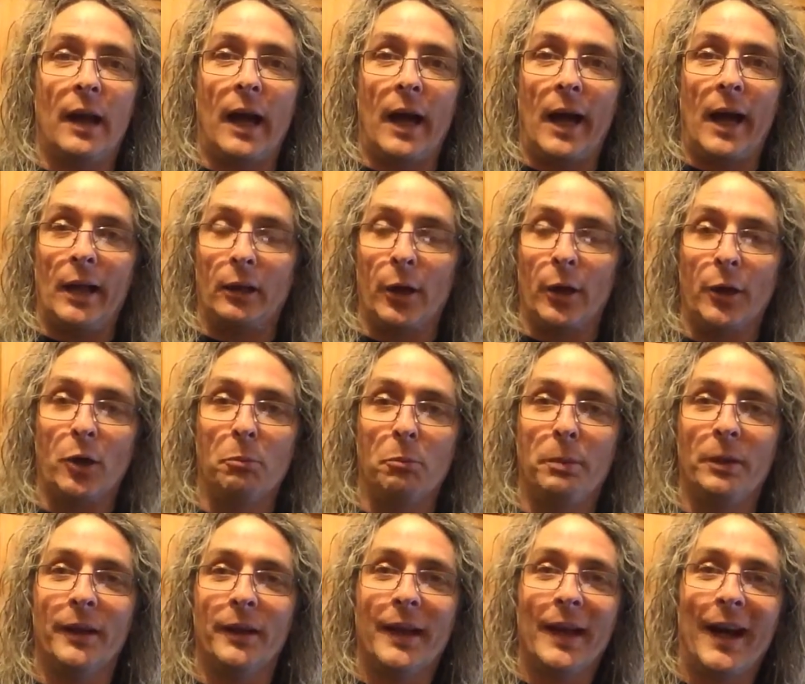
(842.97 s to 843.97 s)
our local
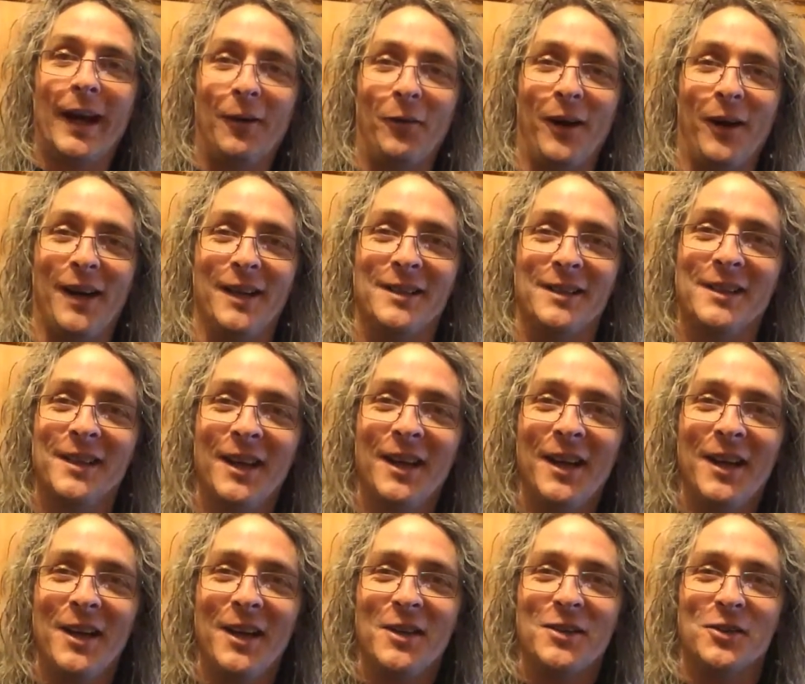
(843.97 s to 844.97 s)
billy cart race,
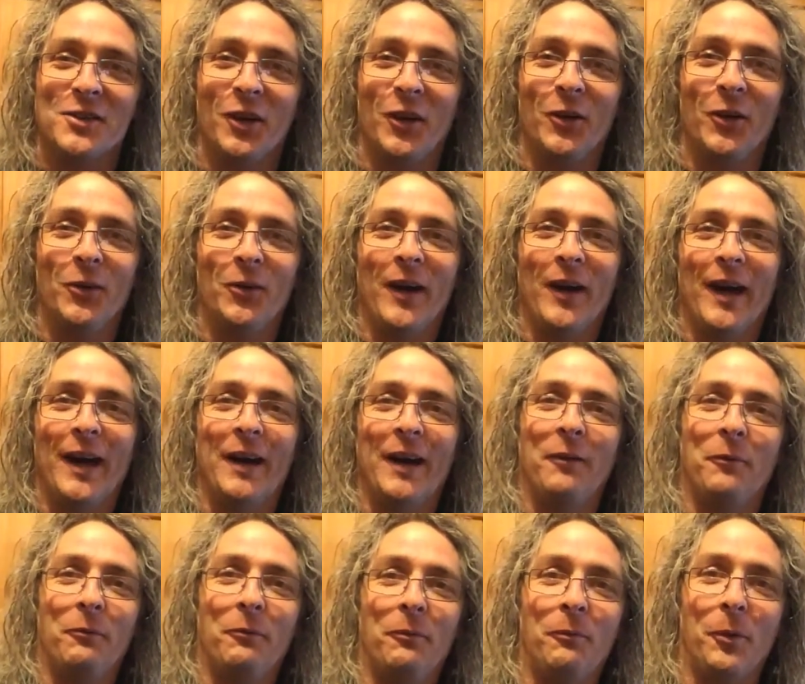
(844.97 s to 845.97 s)

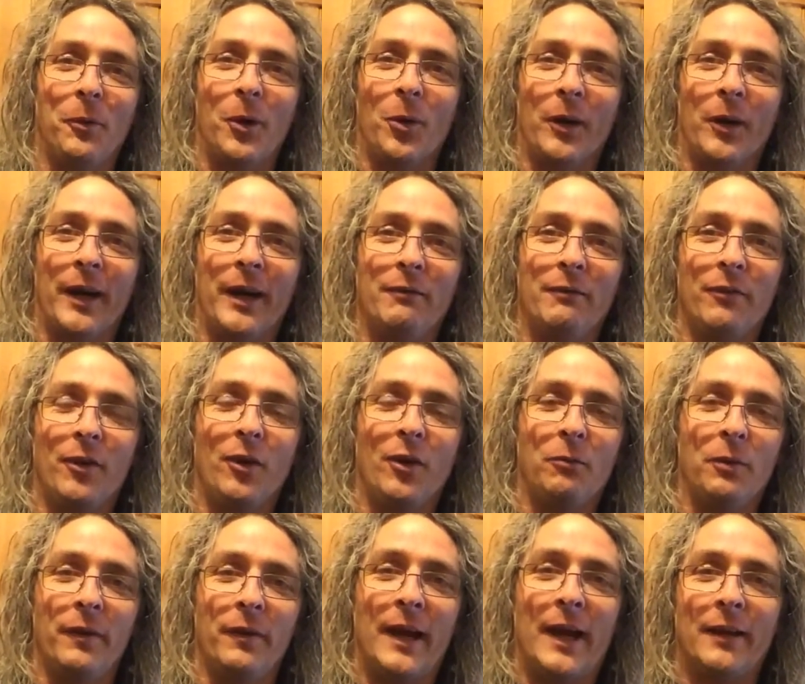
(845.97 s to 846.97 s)
so we all get involved
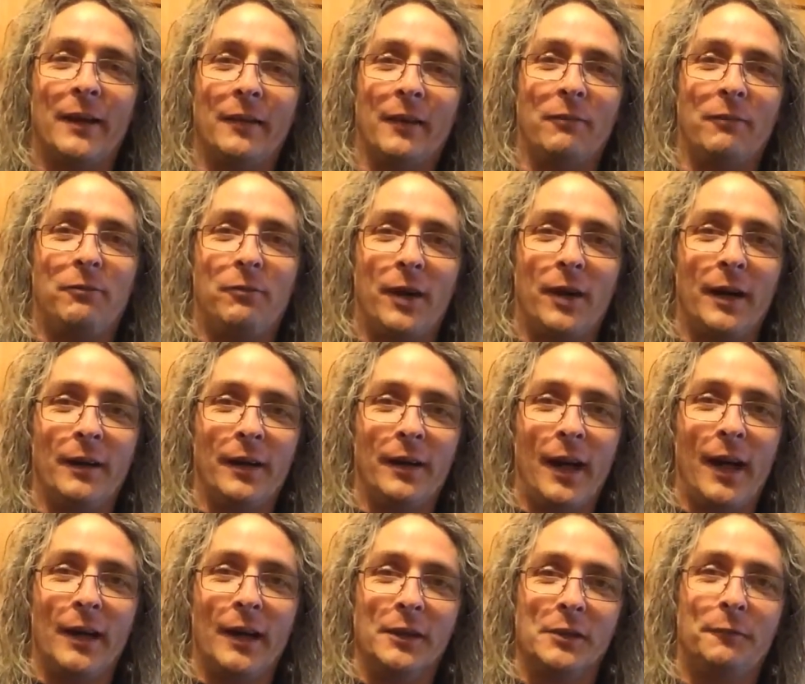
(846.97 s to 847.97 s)
with that. The front
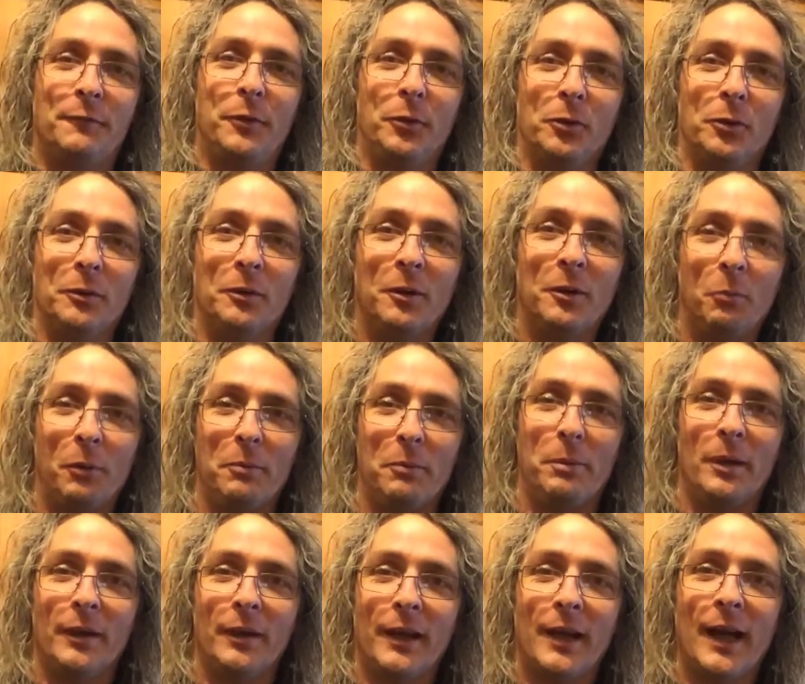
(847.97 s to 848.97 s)
yard is filled with
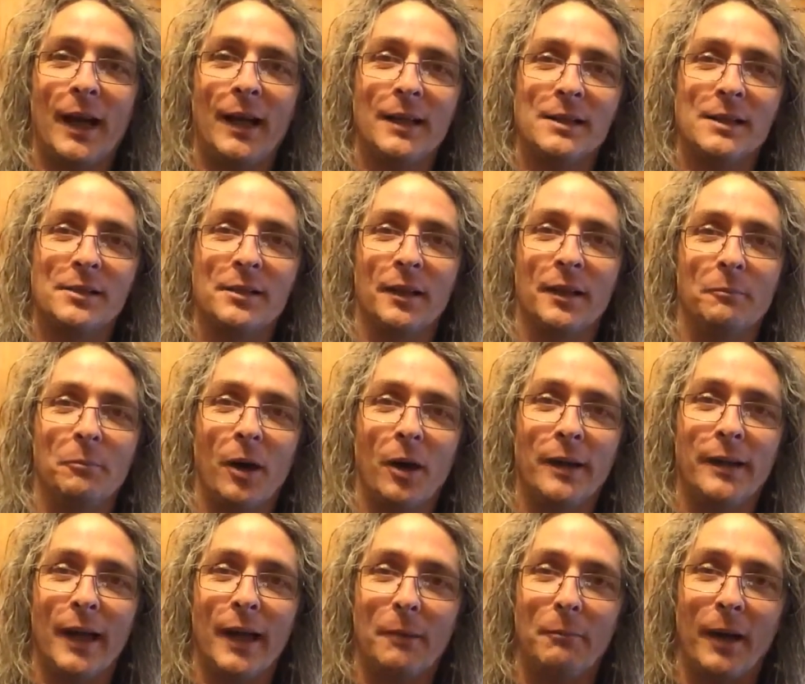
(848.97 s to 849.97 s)
billy carts that my
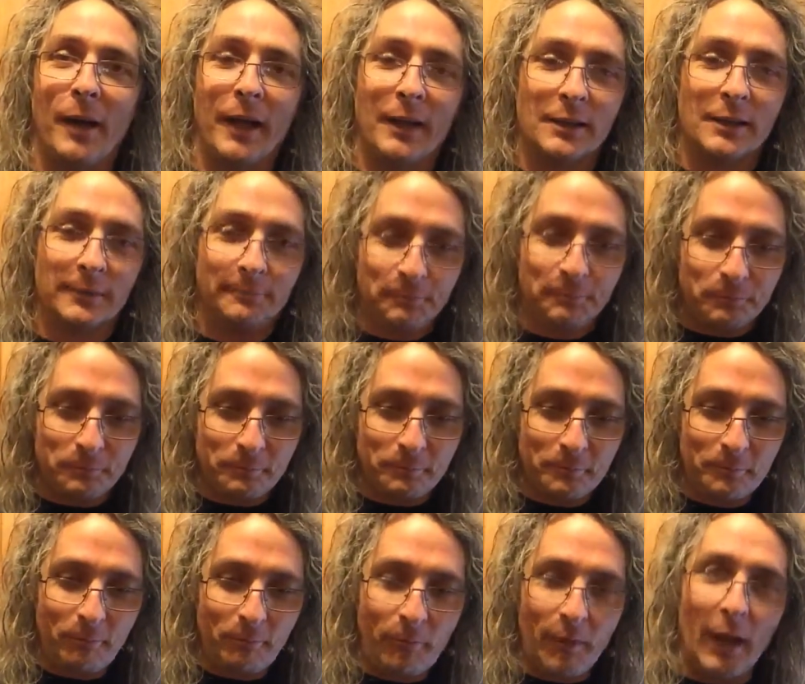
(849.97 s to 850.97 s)
dad makes,
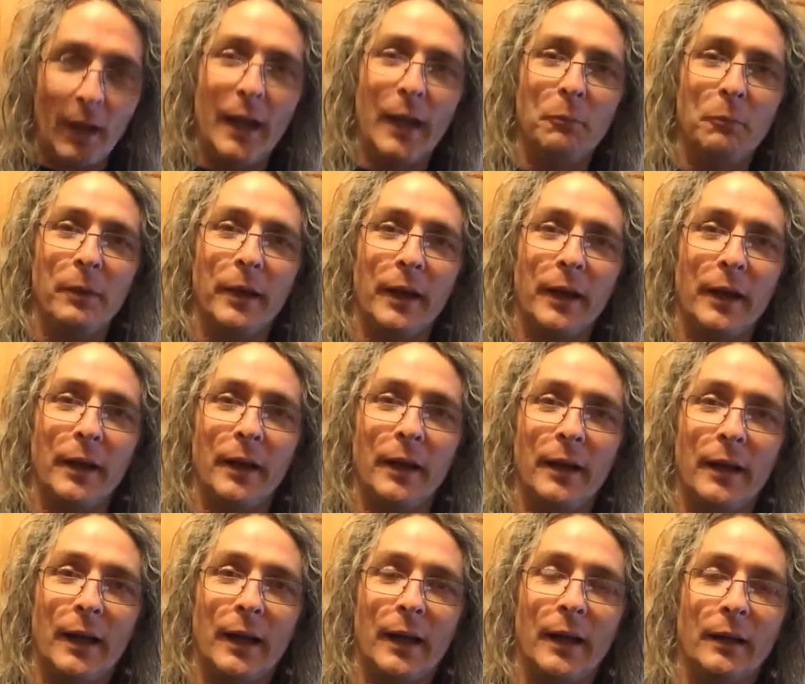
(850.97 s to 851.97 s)
and we're
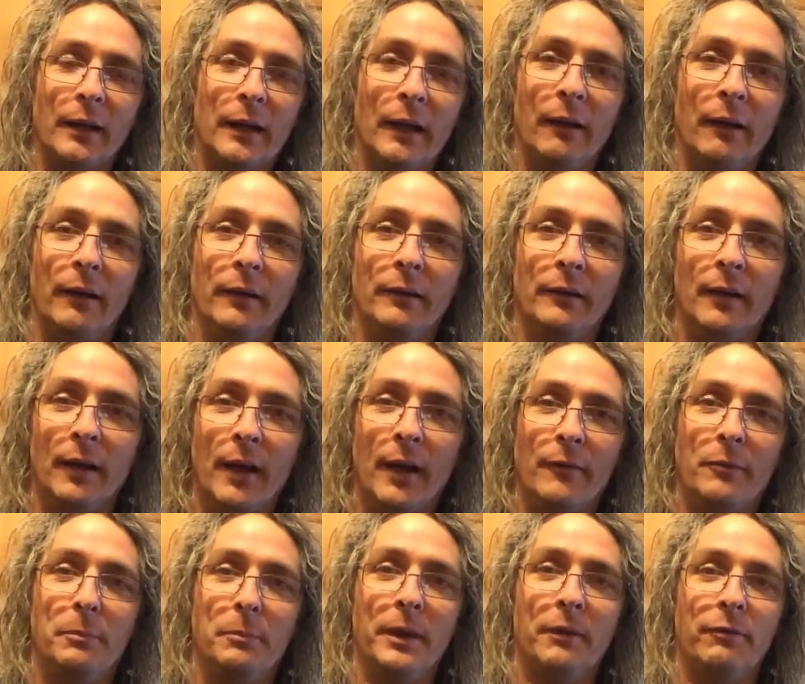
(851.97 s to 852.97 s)
gonna go and have
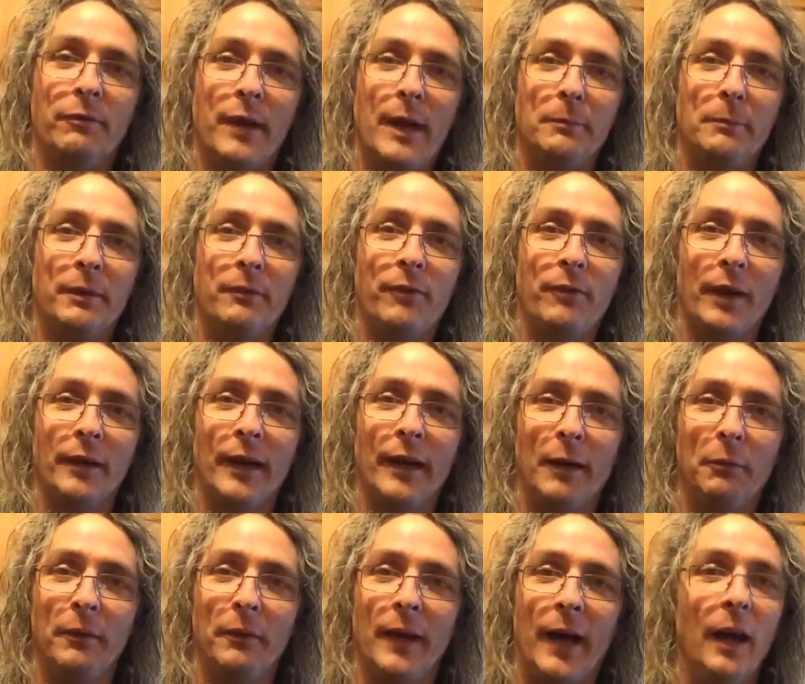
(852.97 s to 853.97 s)
a big family fun day
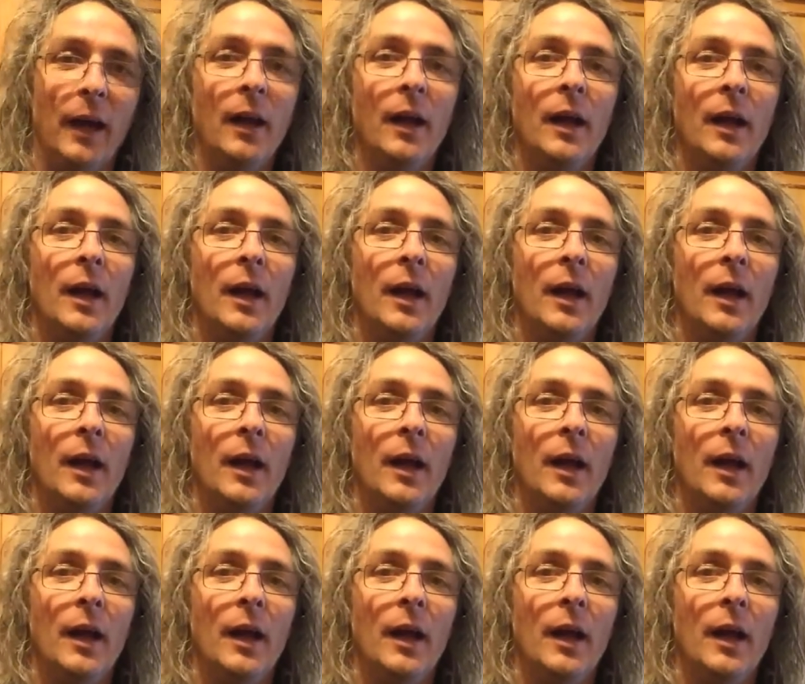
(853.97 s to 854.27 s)
with that.